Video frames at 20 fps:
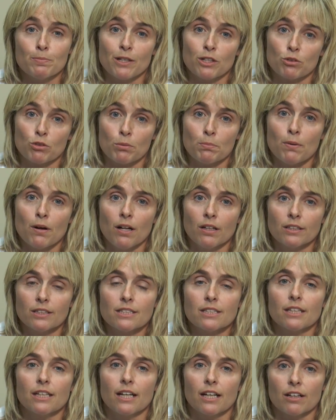
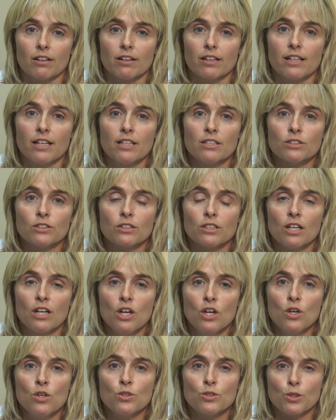metropolitan areas.
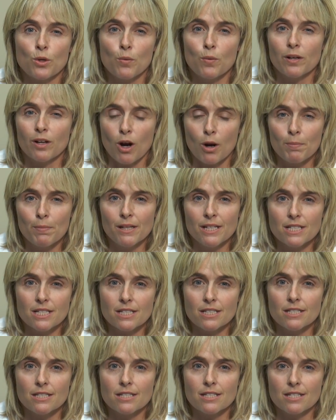So when our
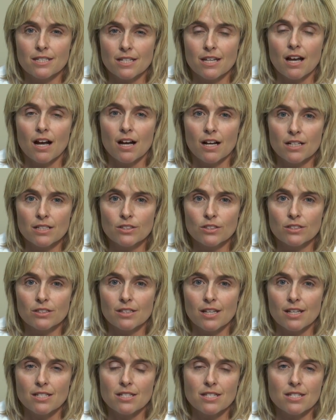patients see us,
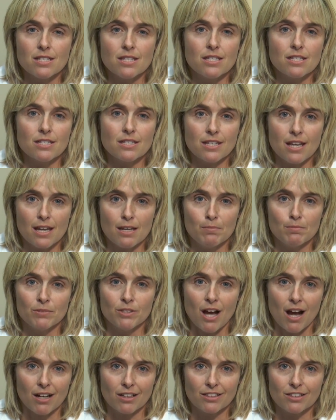they see the same
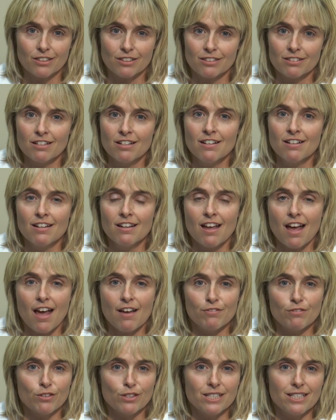doctor
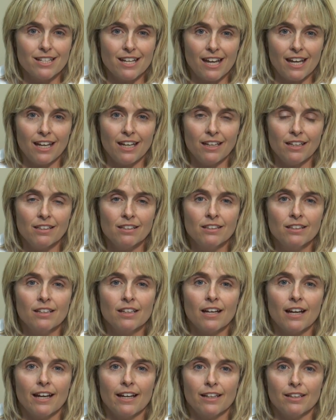every day,
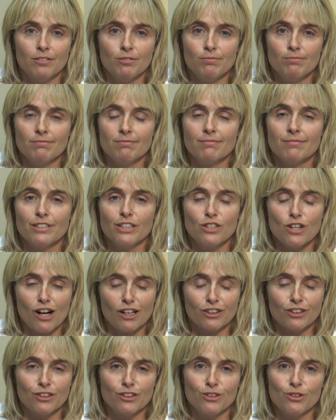and the
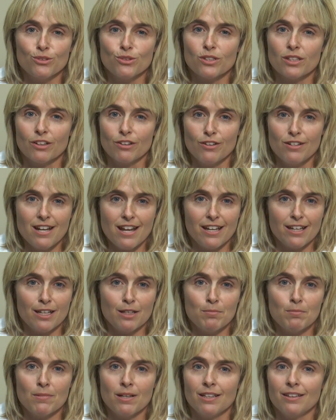doctor knows their
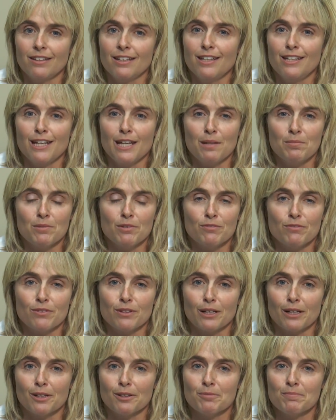name and the name of
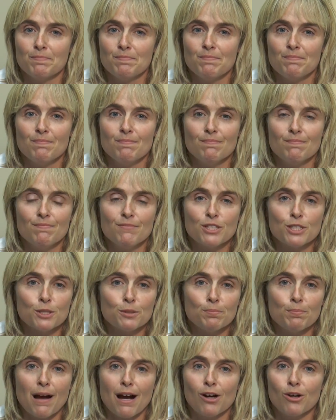their
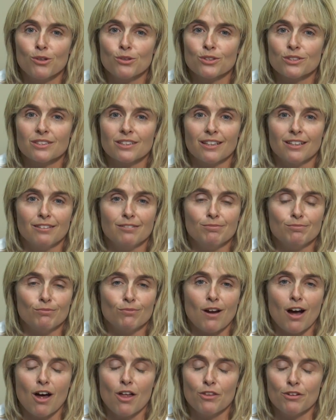spouse and
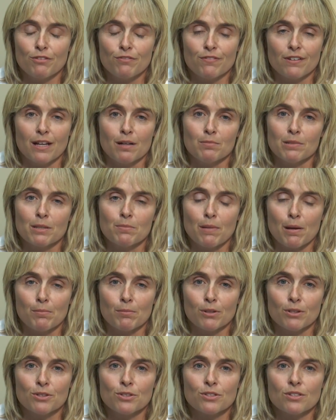other family
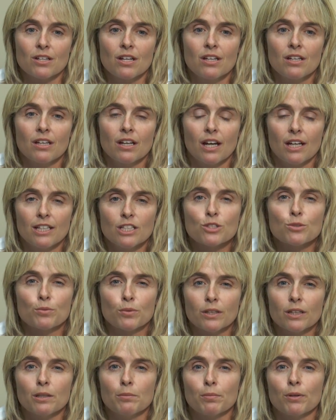members, and it's
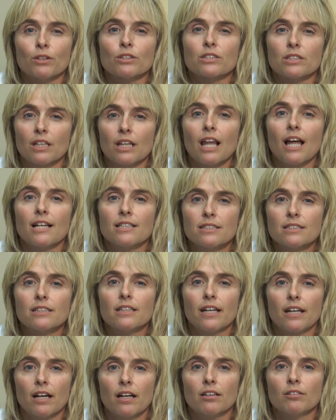really personalized
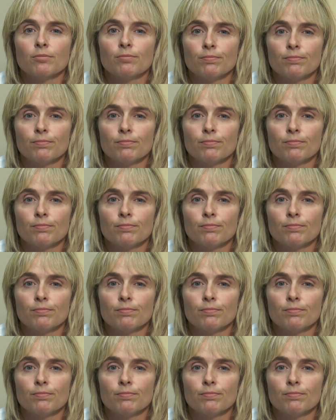care.